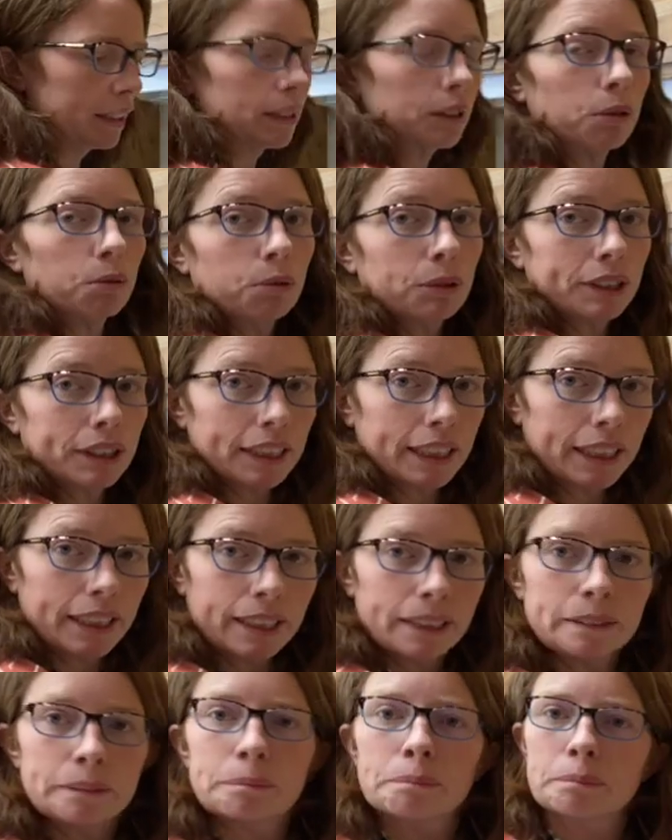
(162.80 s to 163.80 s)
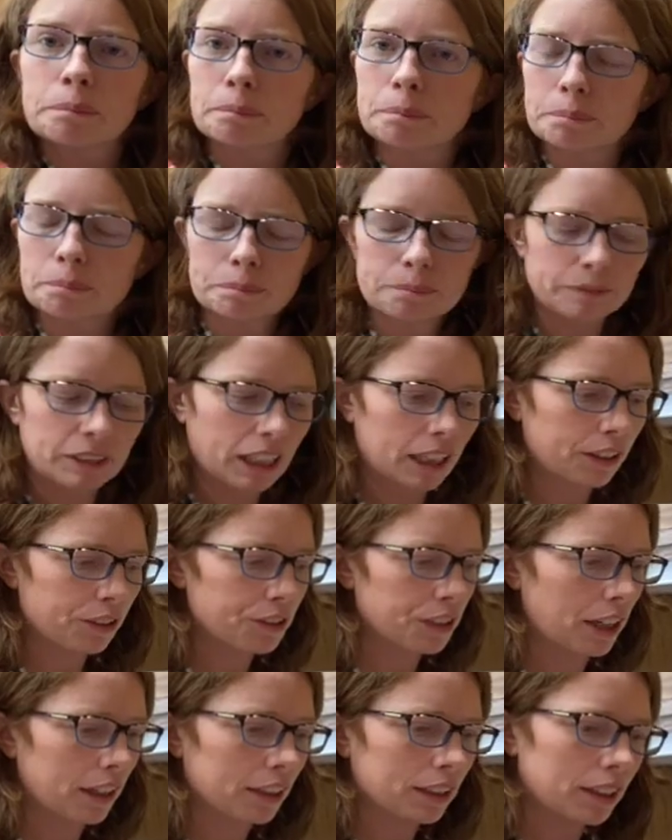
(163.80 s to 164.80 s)
so we'll see.
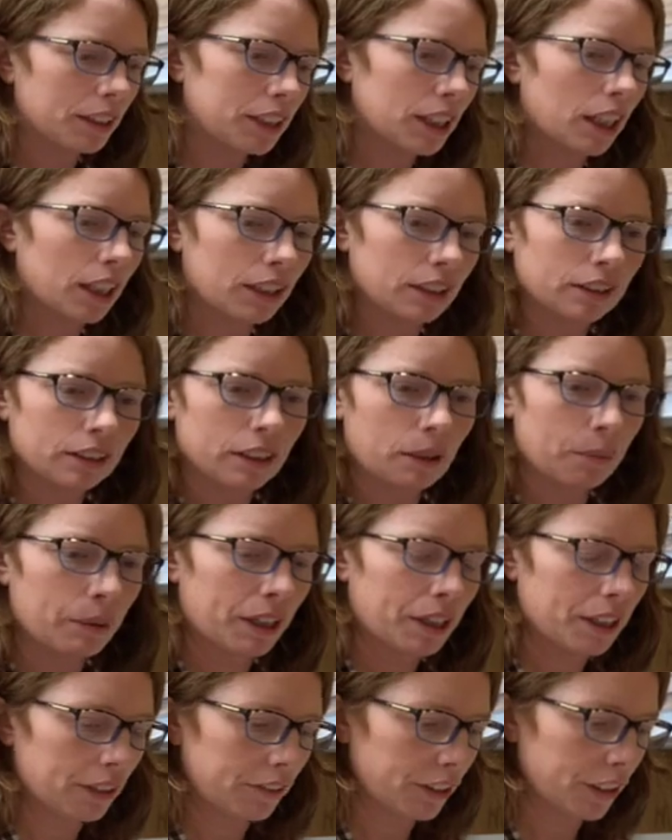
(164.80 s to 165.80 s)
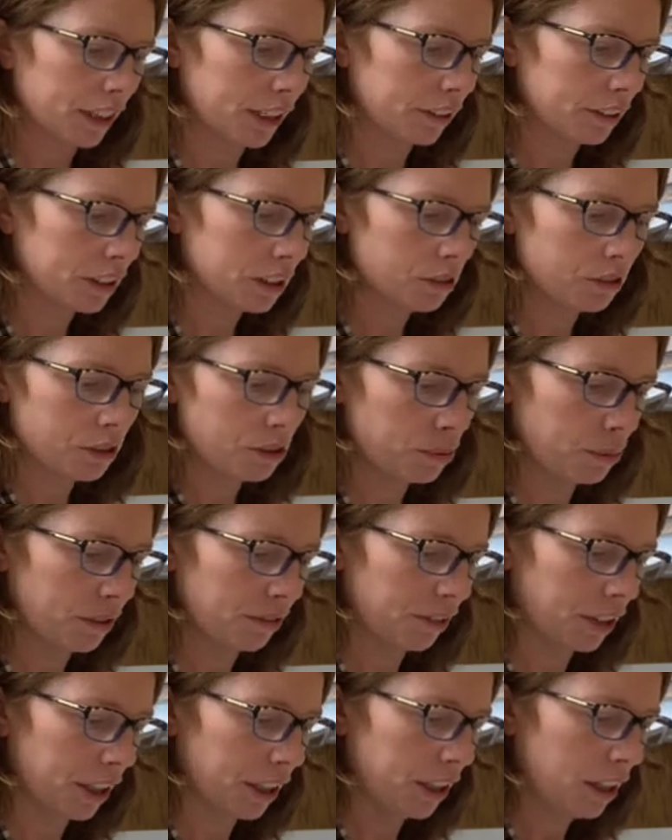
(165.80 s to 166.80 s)
There's not a ton compared to everything else, so it should be
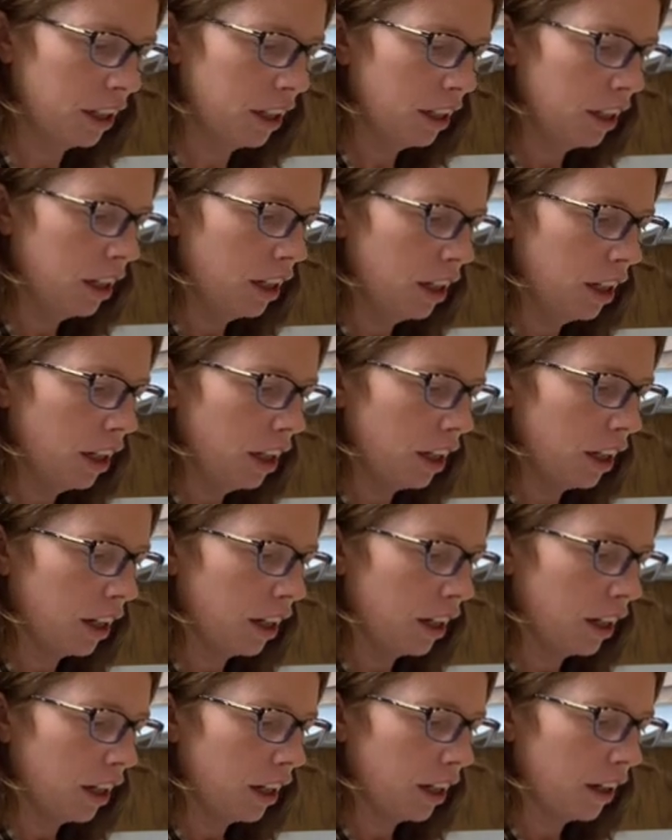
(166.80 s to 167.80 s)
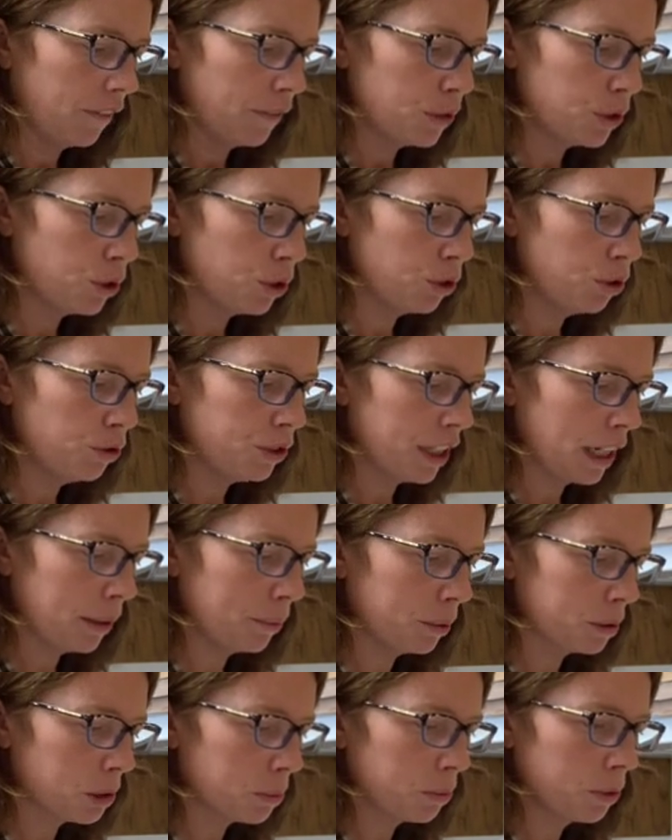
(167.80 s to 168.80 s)
fine. 2
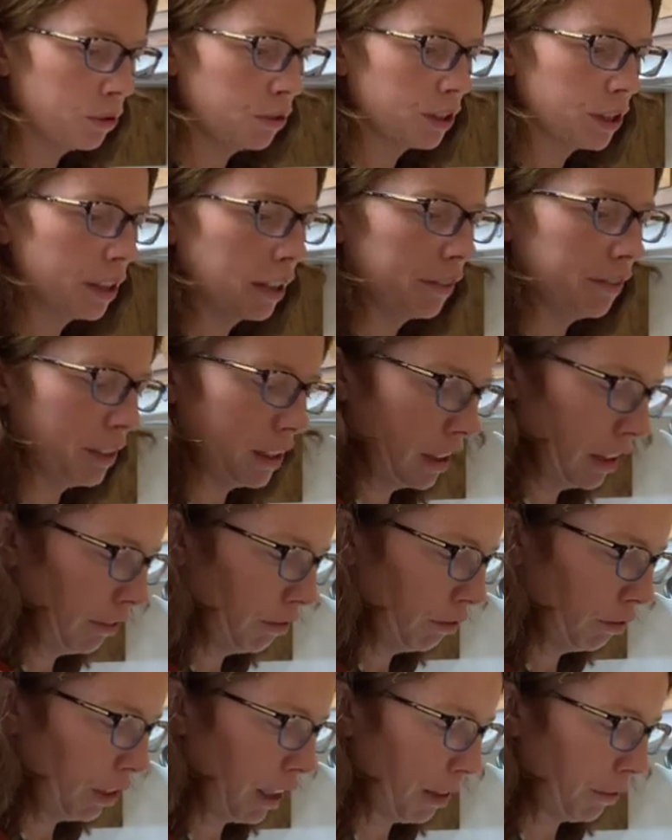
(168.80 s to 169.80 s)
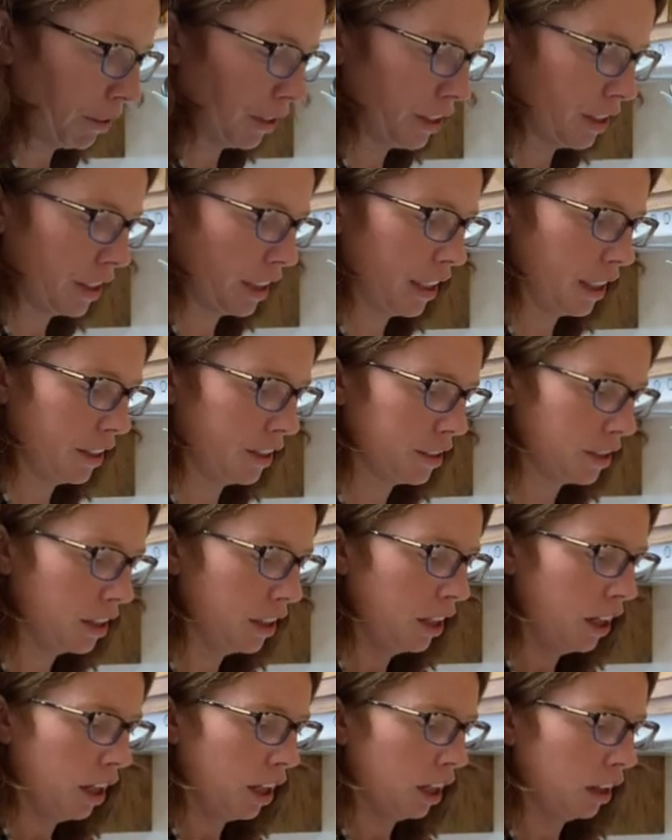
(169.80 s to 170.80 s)
tablespoons of sunflower seeds,
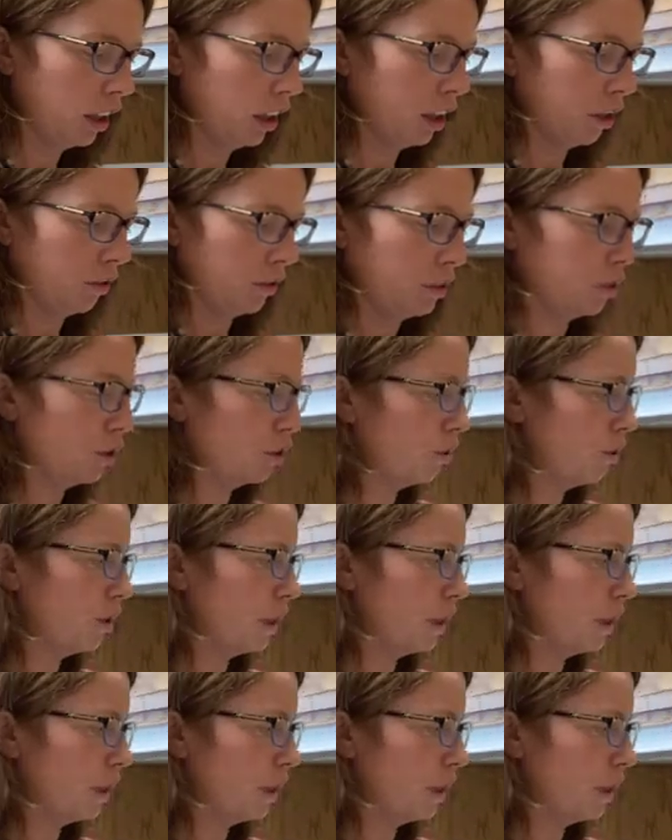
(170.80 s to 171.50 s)
along with 2